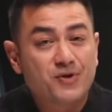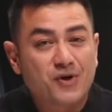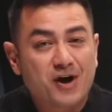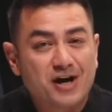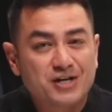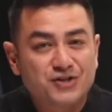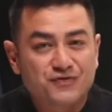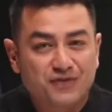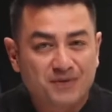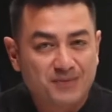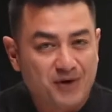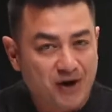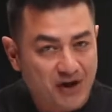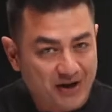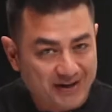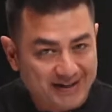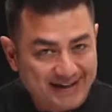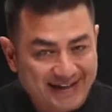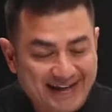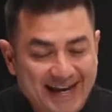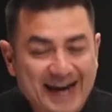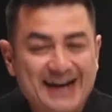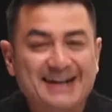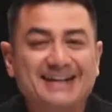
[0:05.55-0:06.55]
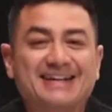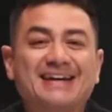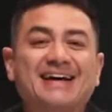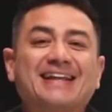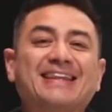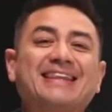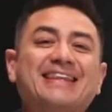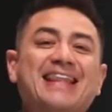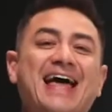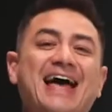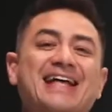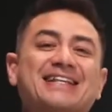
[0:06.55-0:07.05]
Garage from Honda Canada.
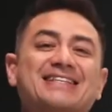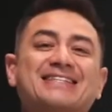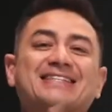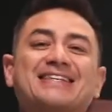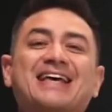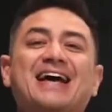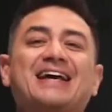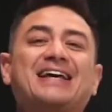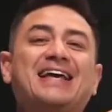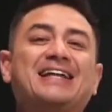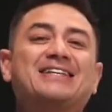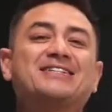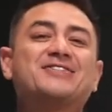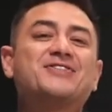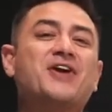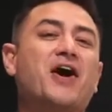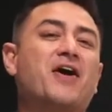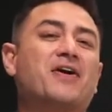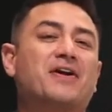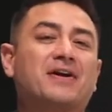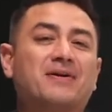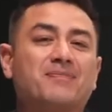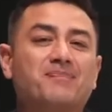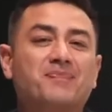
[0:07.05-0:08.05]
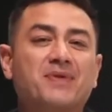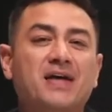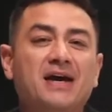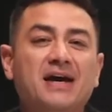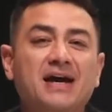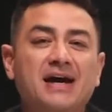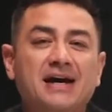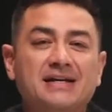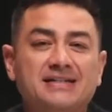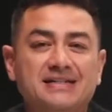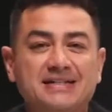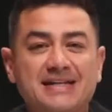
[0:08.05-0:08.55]
Let's get started.
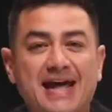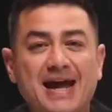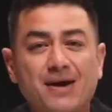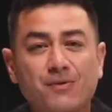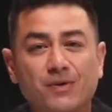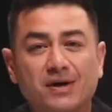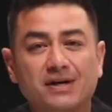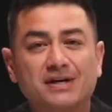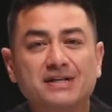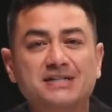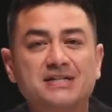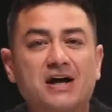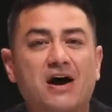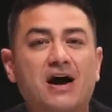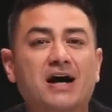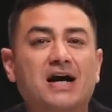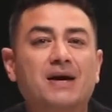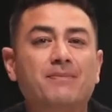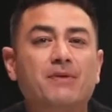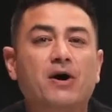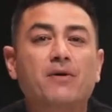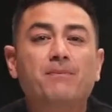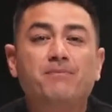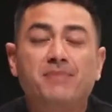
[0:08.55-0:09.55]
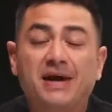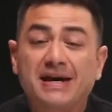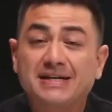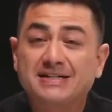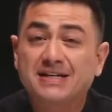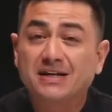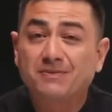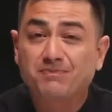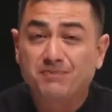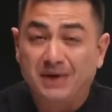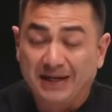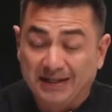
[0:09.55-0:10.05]
Today we're going to talk about
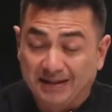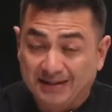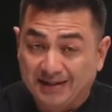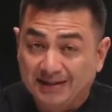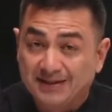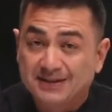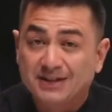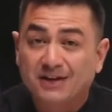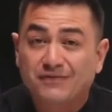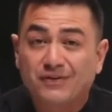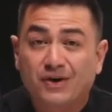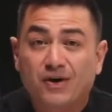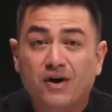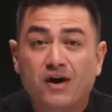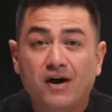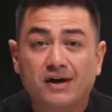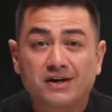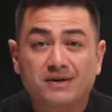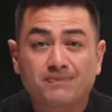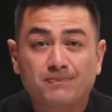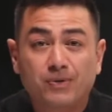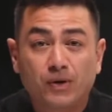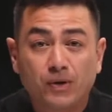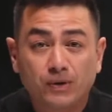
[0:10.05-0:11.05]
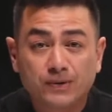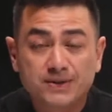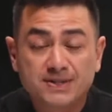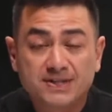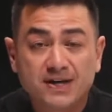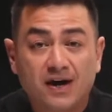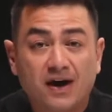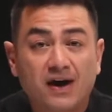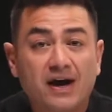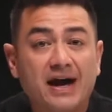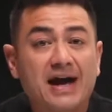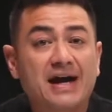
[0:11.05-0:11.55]
basic maintenance of your Honda pull
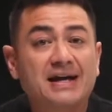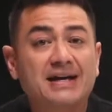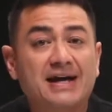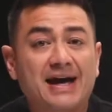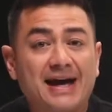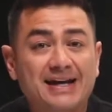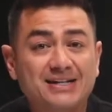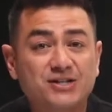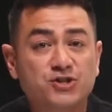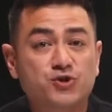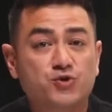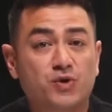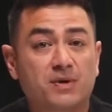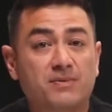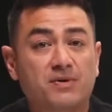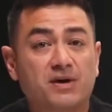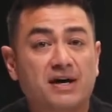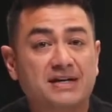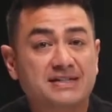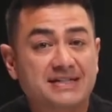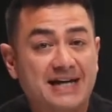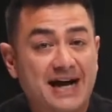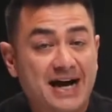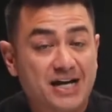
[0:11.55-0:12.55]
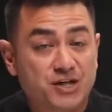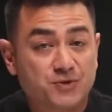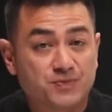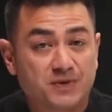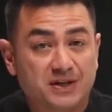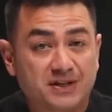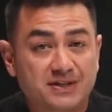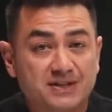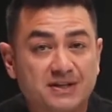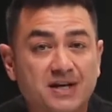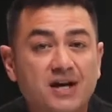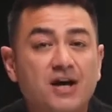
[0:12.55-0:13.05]
saw and hedge trimmer
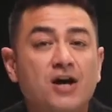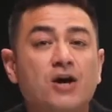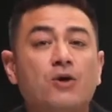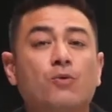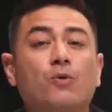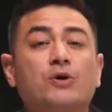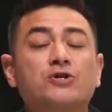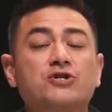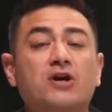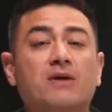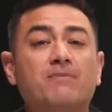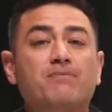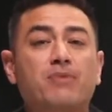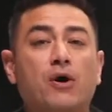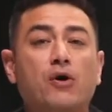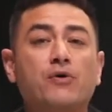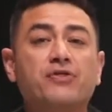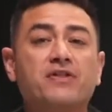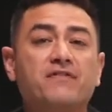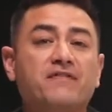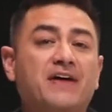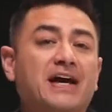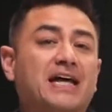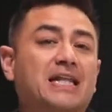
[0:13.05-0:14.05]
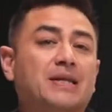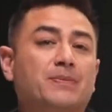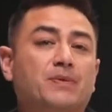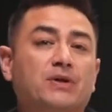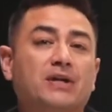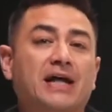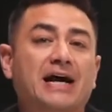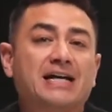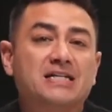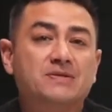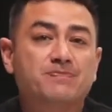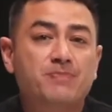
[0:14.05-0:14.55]
attachments, which are both
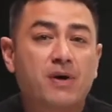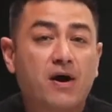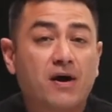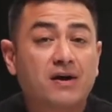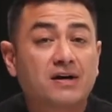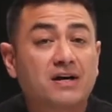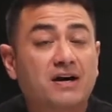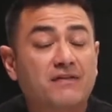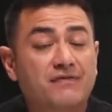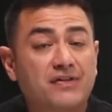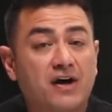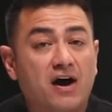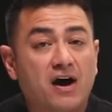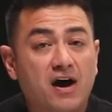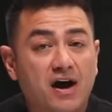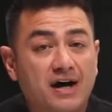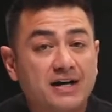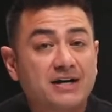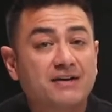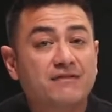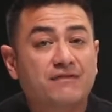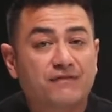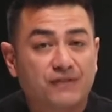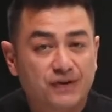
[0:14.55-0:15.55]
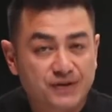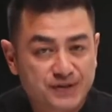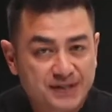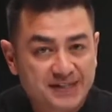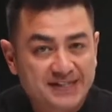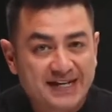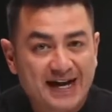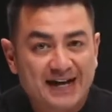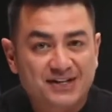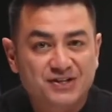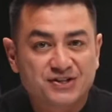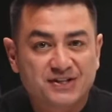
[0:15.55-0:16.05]
available as part of the Honda
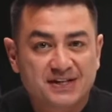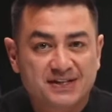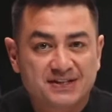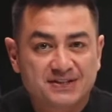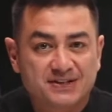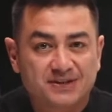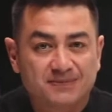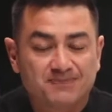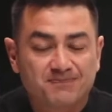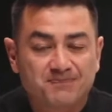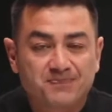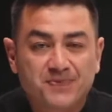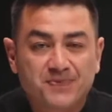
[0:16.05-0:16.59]
VersaTach system.